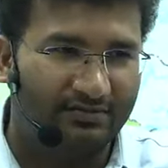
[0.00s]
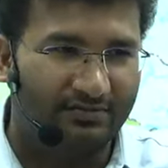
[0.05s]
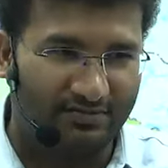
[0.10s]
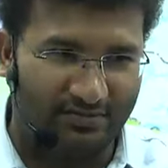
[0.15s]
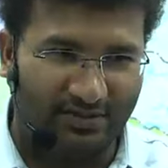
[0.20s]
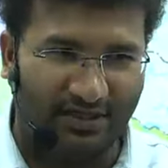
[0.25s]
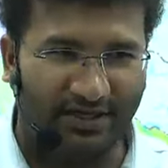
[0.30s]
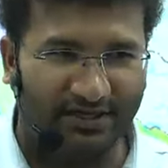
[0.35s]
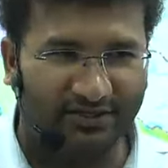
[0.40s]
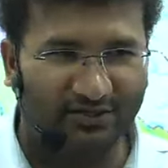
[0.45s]

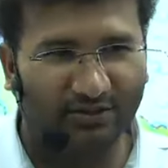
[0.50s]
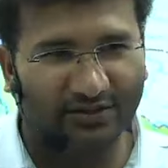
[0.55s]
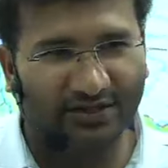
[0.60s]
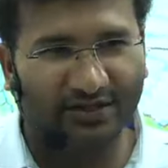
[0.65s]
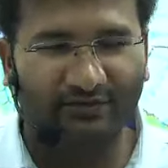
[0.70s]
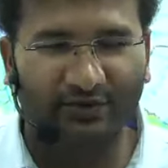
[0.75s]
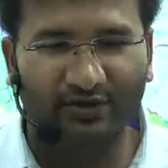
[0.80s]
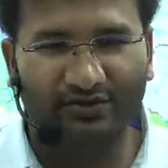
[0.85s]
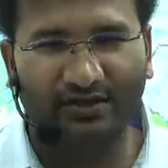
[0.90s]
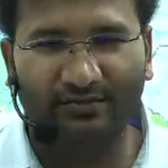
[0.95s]
I should give
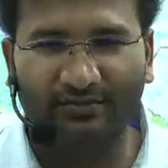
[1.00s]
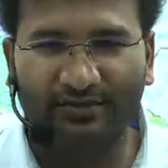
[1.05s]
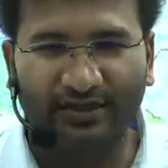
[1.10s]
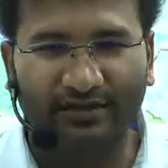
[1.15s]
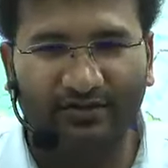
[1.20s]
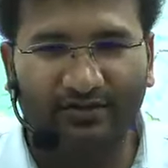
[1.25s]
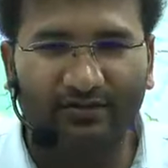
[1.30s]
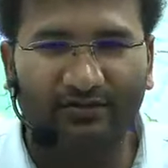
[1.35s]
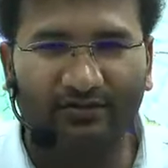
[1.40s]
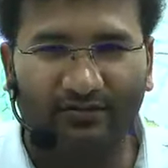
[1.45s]
you something,
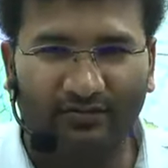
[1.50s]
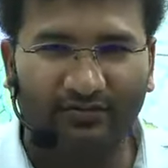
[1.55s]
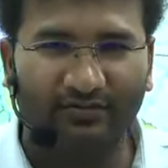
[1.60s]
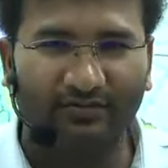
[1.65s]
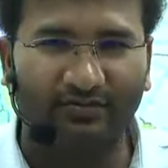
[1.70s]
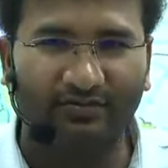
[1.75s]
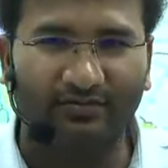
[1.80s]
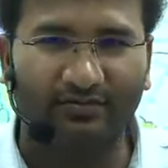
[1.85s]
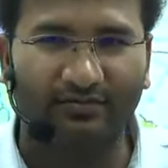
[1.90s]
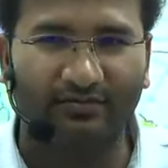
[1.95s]
no?
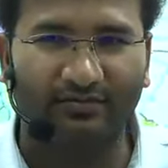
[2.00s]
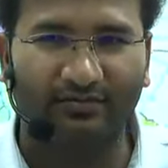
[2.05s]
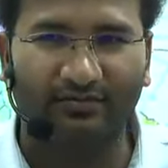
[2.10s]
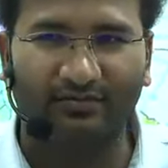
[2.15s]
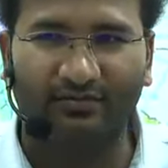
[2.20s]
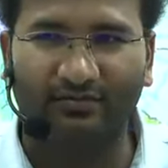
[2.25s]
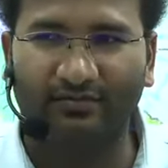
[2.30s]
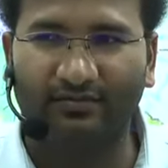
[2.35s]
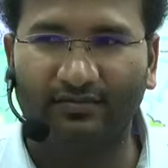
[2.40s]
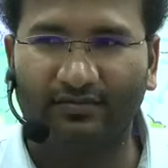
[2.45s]

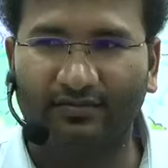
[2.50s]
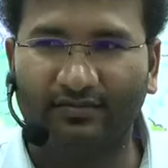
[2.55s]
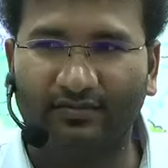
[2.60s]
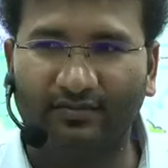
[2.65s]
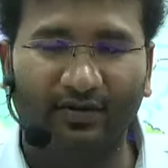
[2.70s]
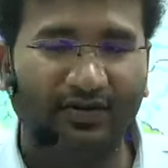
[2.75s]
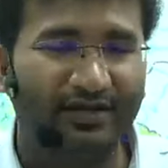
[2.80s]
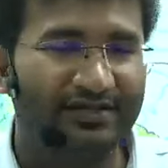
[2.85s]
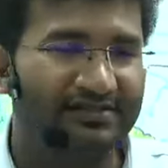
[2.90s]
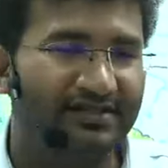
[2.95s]

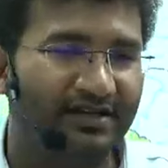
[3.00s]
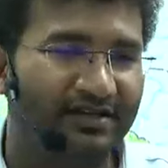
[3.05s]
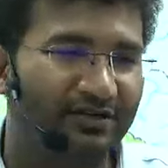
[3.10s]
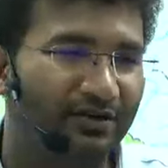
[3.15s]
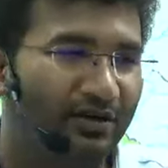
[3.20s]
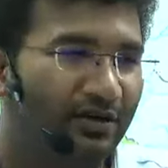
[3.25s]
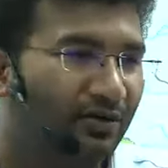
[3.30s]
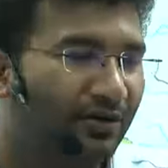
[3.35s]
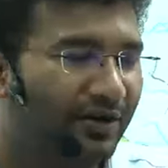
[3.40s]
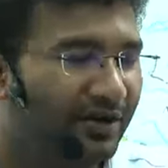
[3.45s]
What is that you
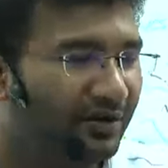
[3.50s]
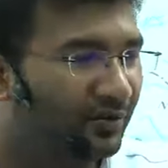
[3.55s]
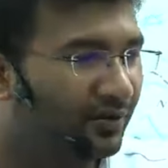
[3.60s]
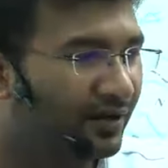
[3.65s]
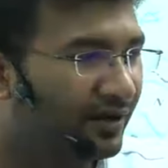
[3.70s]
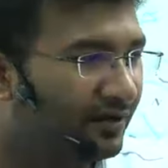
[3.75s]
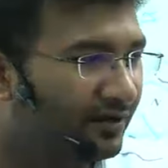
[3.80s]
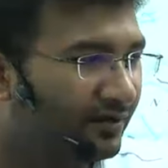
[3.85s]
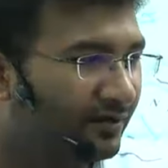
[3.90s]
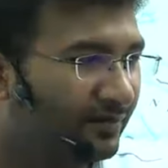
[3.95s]
are going to get?